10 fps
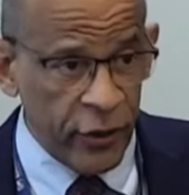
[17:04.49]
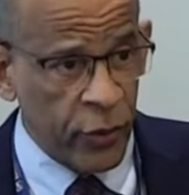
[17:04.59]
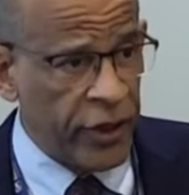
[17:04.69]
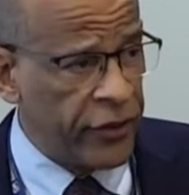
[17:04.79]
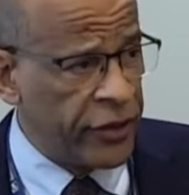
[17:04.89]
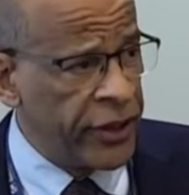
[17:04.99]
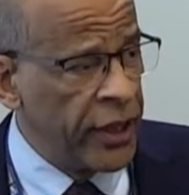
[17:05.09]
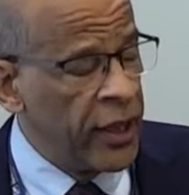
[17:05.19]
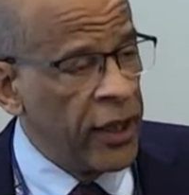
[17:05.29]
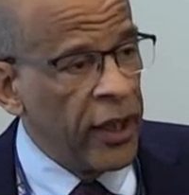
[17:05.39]
23.
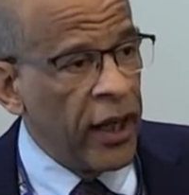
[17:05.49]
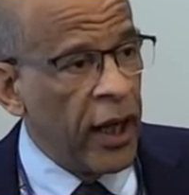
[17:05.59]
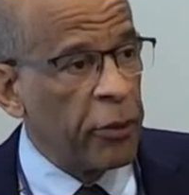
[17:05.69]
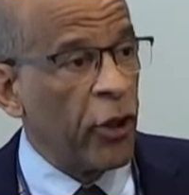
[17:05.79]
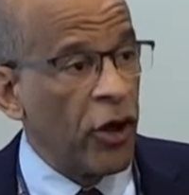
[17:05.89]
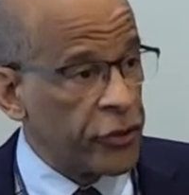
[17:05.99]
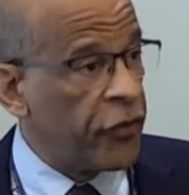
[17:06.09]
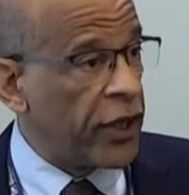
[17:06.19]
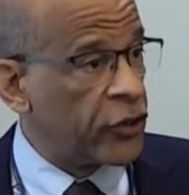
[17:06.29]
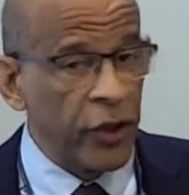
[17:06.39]
But also
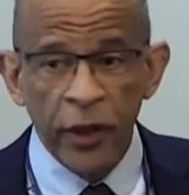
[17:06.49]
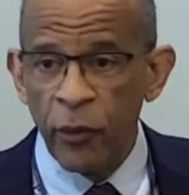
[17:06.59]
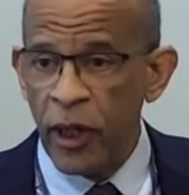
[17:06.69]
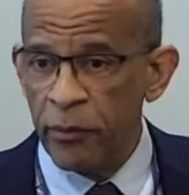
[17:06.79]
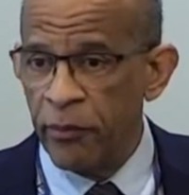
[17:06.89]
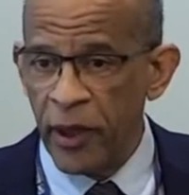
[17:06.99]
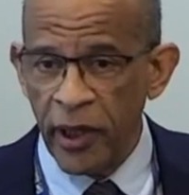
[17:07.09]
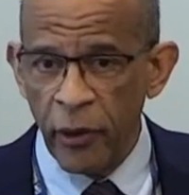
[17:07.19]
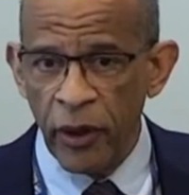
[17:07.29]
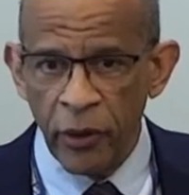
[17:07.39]
find us on the web
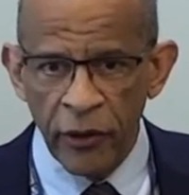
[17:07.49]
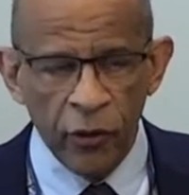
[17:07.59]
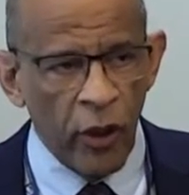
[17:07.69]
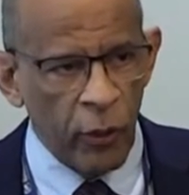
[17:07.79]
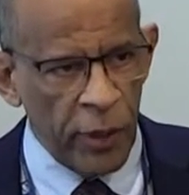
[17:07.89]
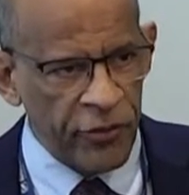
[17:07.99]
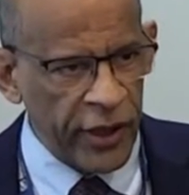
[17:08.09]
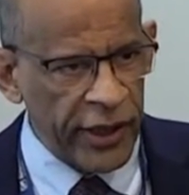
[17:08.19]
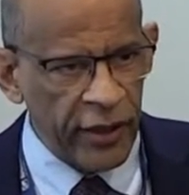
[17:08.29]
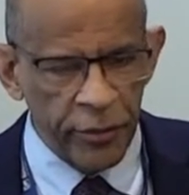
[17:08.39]
through our website,
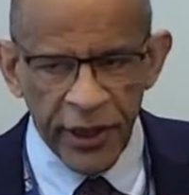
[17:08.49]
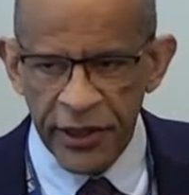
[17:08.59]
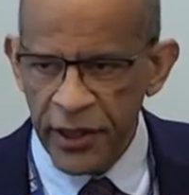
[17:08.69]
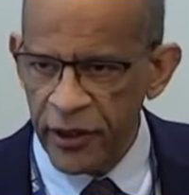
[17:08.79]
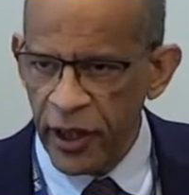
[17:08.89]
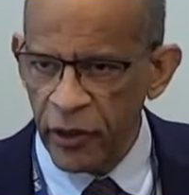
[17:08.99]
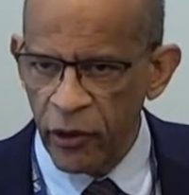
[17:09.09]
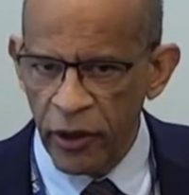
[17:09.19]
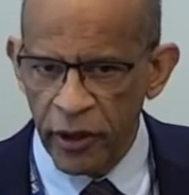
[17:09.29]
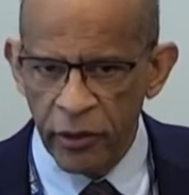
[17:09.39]

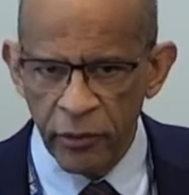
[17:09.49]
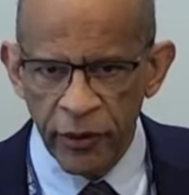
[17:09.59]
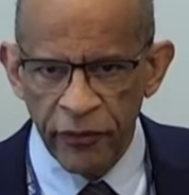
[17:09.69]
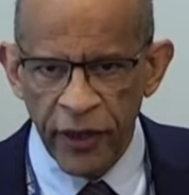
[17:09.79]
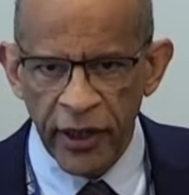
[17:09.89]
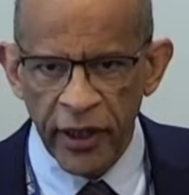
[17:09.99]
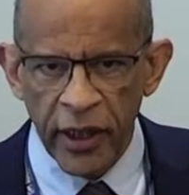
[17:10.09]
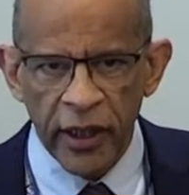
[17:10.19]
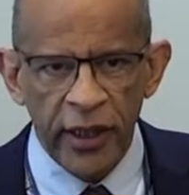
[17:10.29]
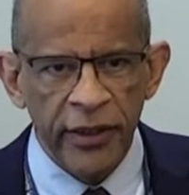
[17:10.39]
carrollmediacenter.org, where you'll find a lot of
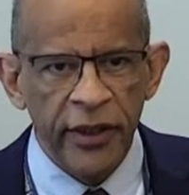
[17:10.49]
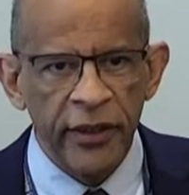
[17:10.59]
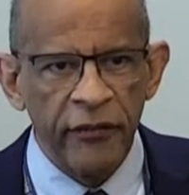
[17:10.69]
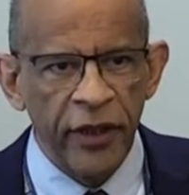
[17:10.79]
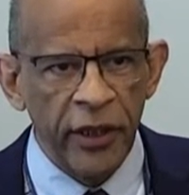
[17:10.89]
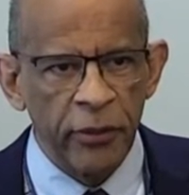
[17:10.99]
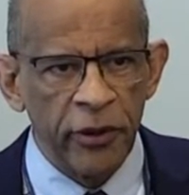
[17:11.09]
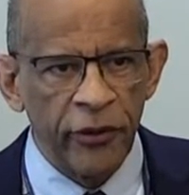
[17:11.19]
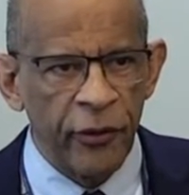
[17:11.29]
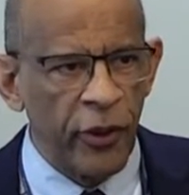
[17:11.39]
content
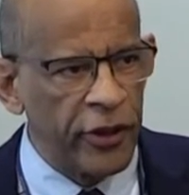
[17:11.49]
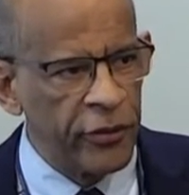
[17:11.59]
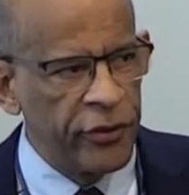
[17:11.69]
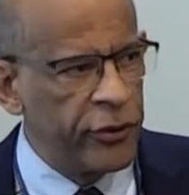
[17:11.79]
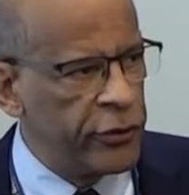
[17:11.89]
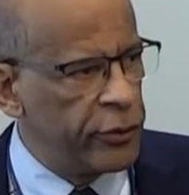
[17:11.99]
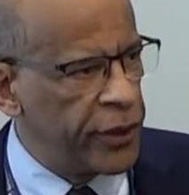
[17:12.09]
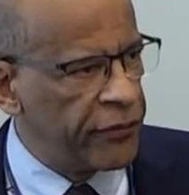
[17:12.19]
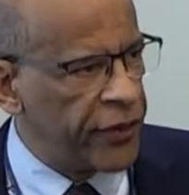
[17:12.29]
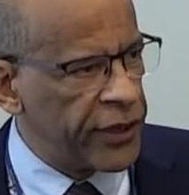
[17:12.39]
available through our YouTube
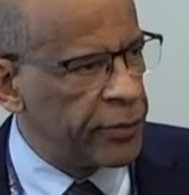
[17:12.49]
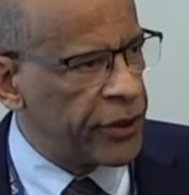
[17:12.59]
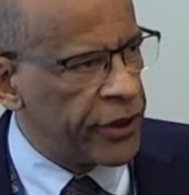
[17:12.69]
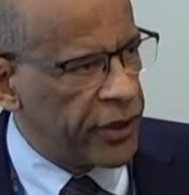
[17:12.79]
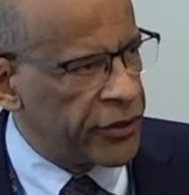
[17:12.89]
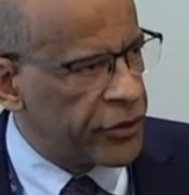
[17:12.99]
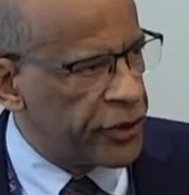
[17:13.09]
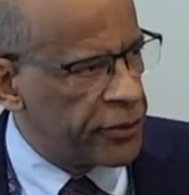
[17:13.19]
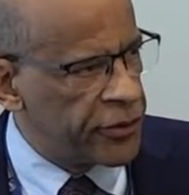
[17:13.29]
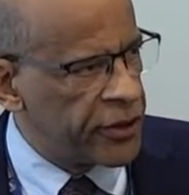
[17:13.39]
and Facebook and other
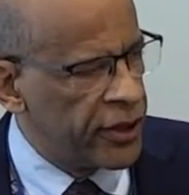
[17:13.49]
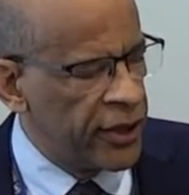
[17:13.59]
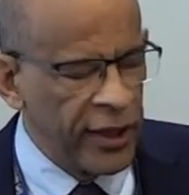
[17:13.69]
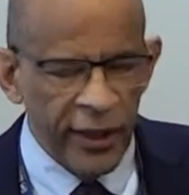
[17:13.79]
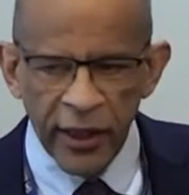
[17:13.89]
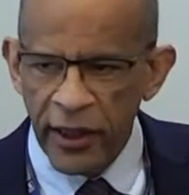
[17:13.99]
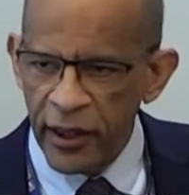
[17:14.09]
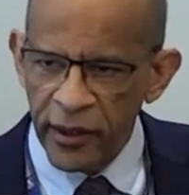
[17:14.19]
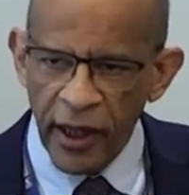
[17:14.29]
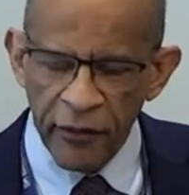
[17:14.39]
streams, a
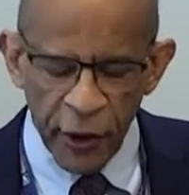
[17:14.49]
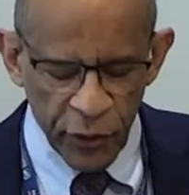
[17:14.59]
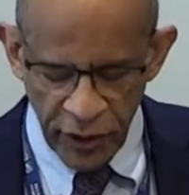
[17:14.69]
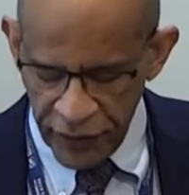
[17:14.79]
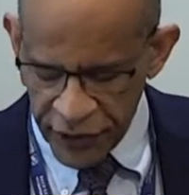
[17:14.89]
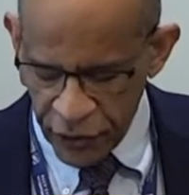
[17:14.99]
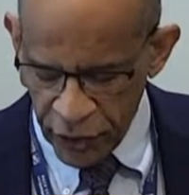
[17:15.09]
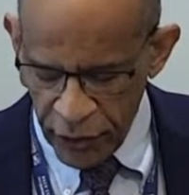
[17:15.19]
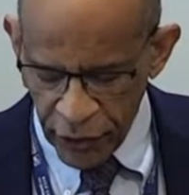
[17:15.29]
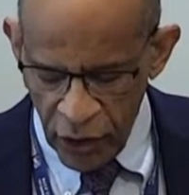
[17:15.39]
lot of the local events that are
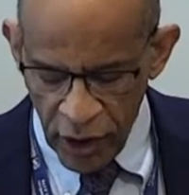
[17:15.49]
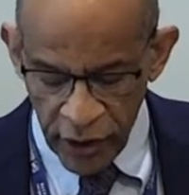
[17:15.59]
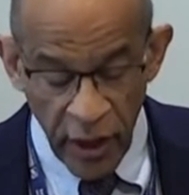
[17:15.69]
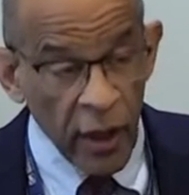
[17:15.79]
going on.